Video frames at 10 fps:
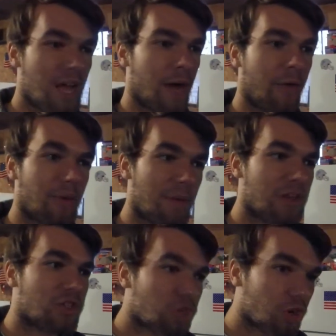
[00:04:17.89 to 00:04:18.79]
I want to
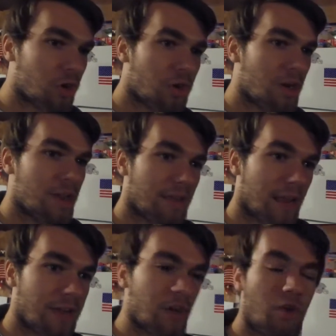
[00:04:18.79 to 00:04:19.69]
make sure
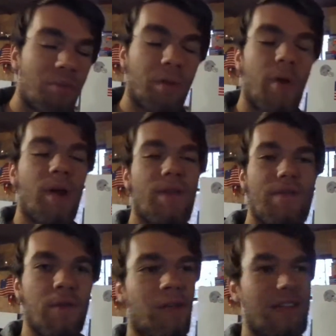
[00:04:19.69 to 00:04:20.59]
that I don't blow any
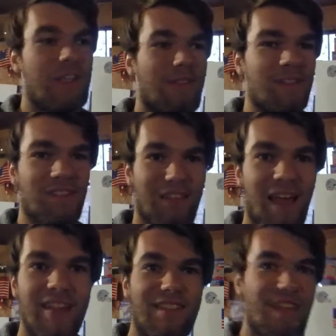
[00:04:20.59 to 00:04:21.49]
fuel lines out. That's the
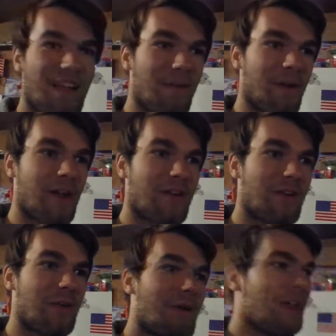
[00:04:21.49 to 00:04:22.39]
last thing I want to
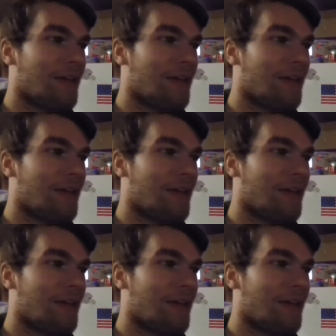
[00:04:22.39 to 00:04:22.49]
do.